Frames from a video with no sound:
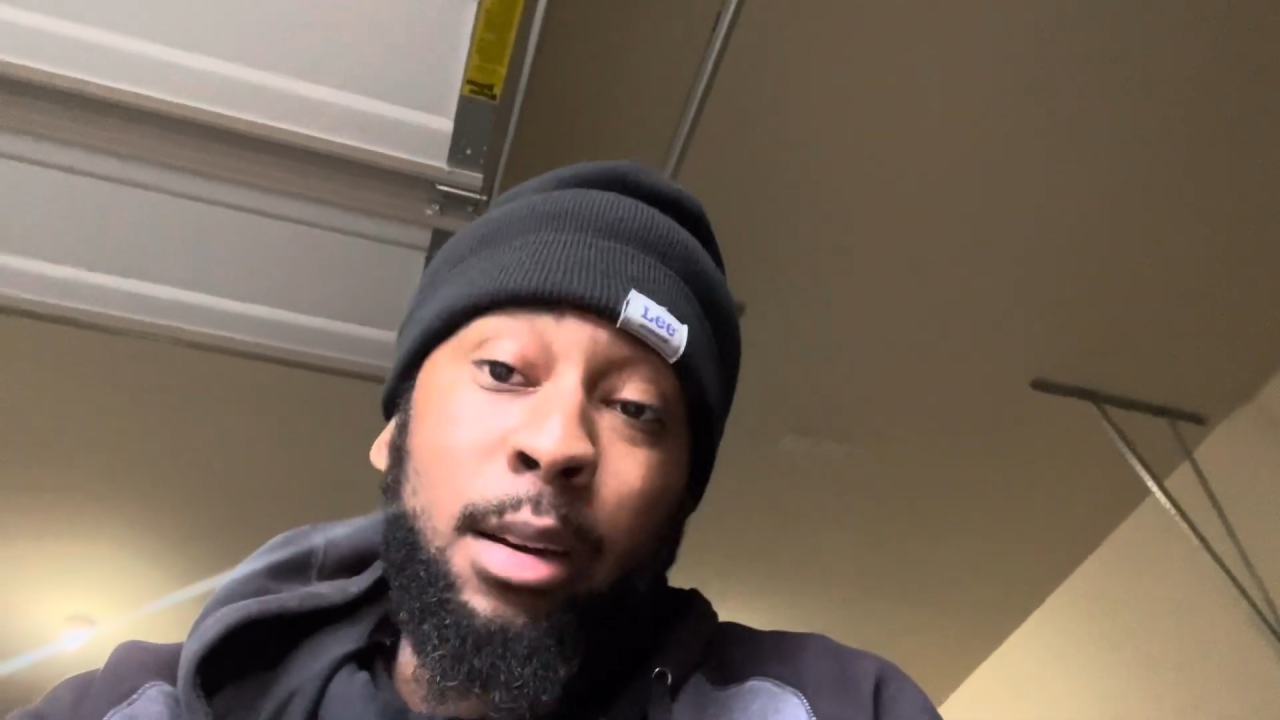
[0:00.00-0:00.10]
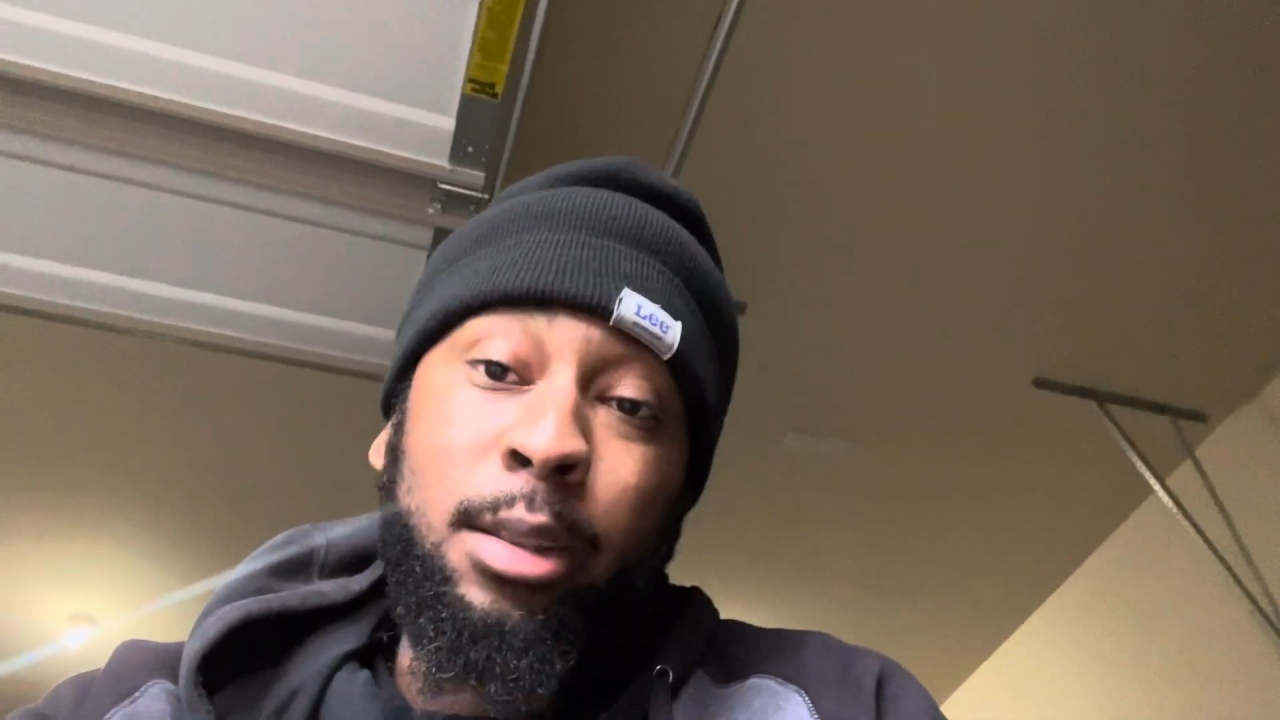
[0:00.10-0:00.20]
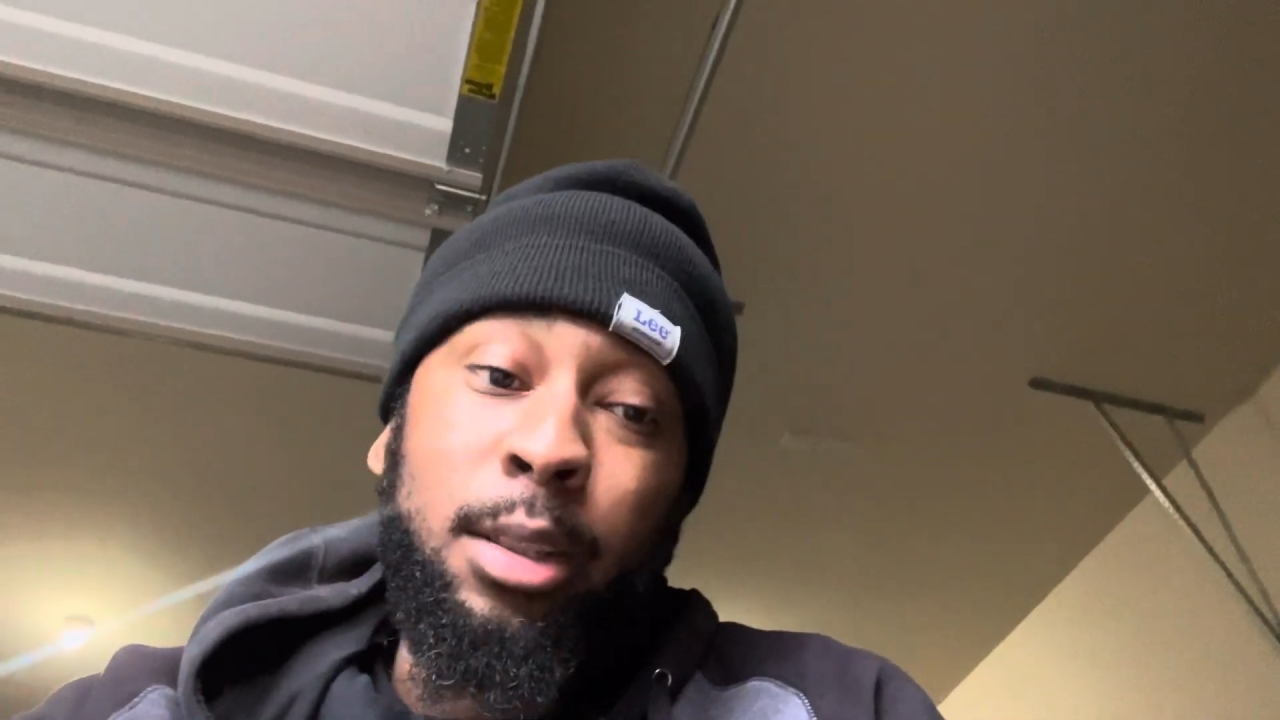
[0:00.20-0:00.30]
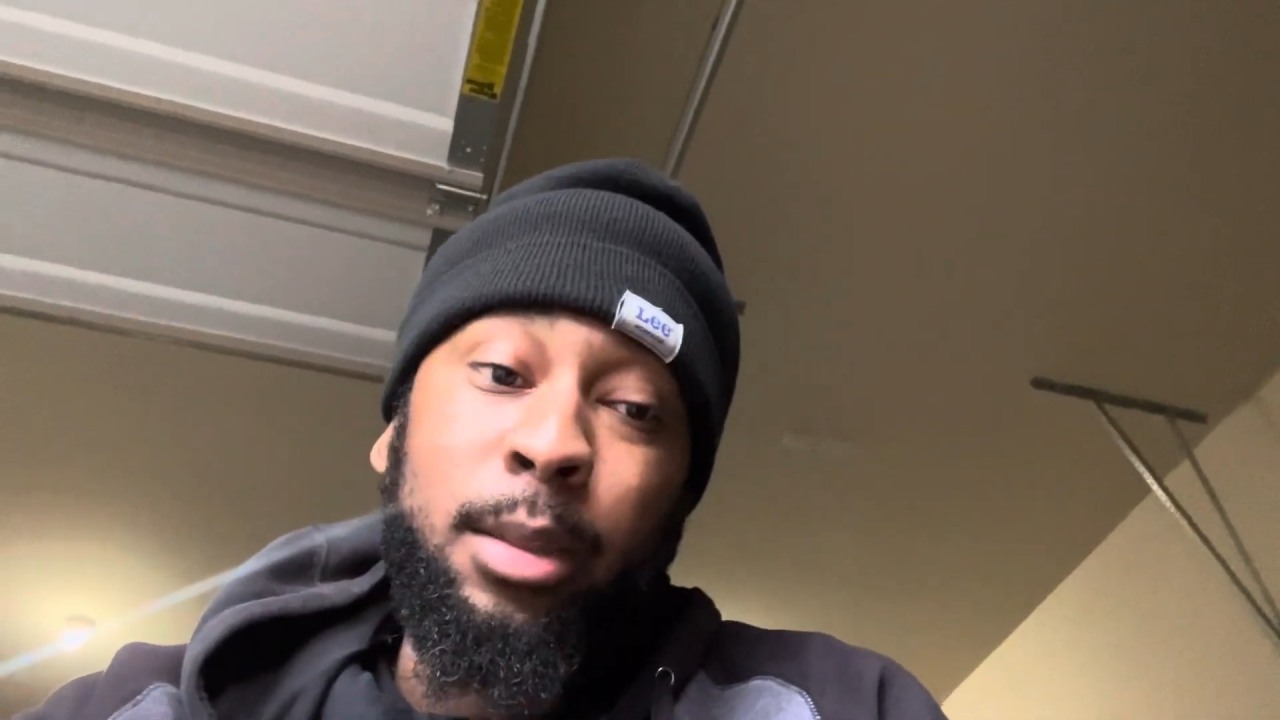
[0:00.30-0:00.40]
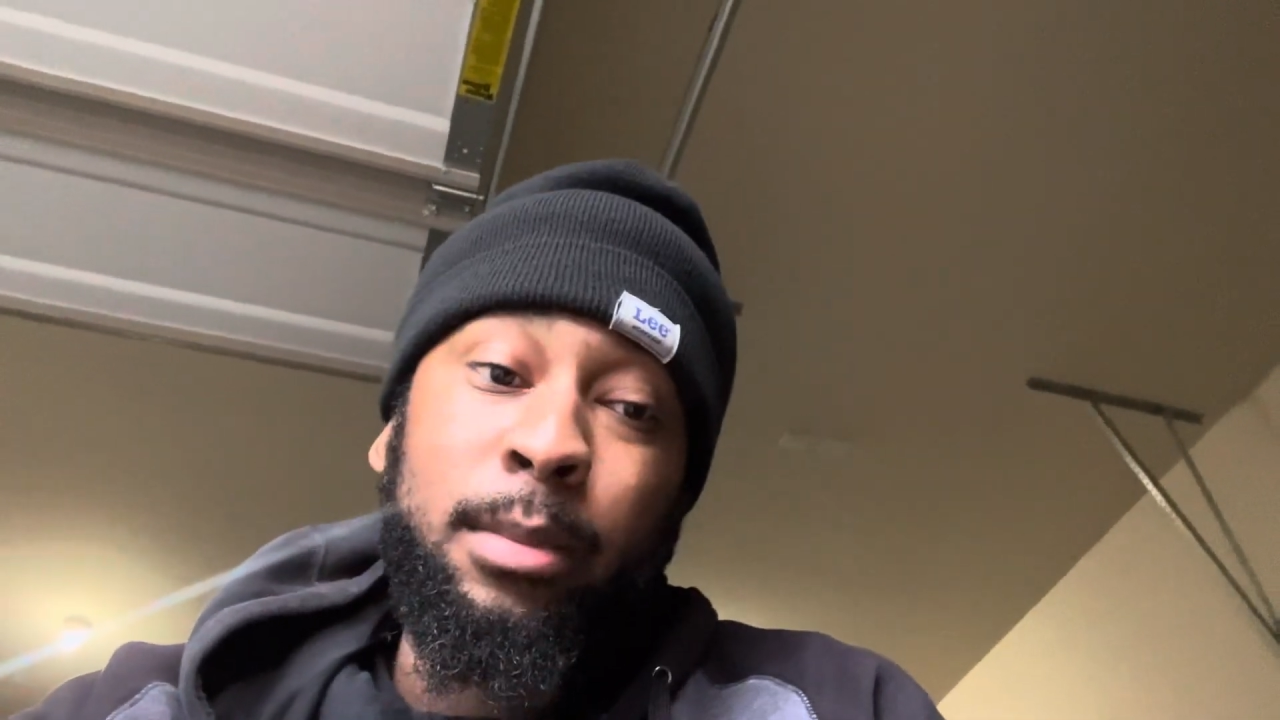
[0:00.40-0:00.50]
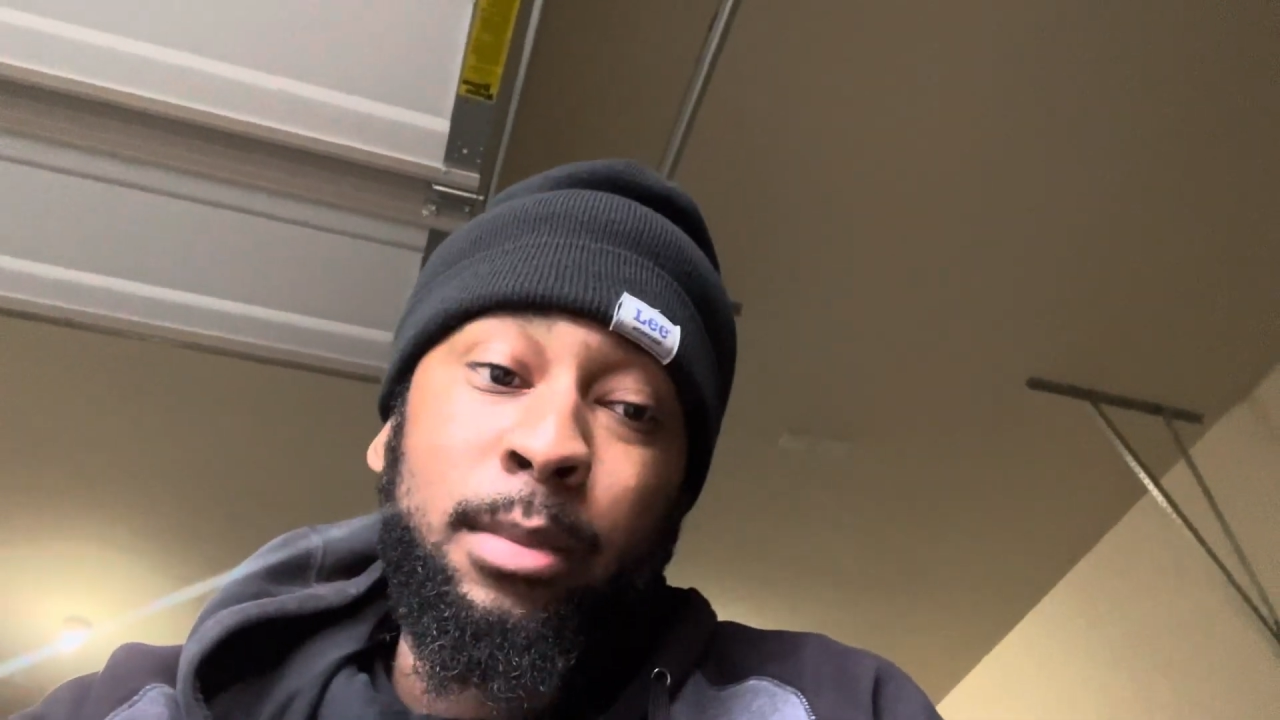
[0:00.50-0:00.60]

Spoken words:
hard